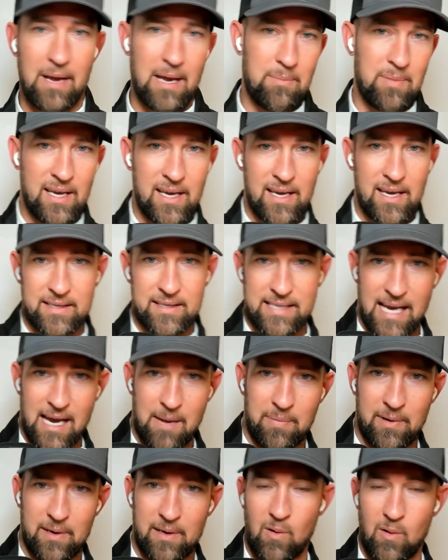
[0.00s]
maybe has
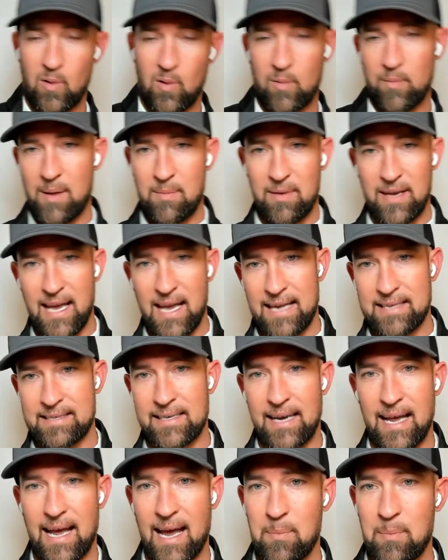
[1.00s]
happened or maybe
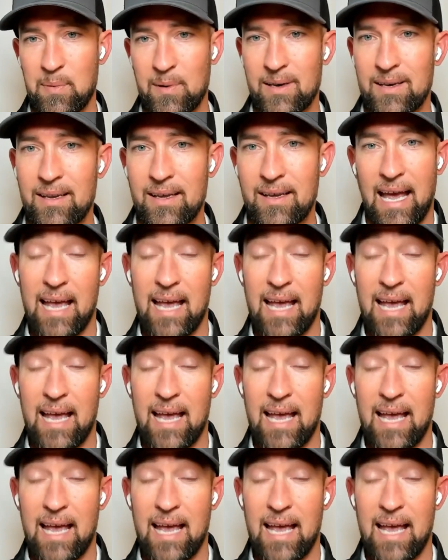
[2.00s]
hasn't happened.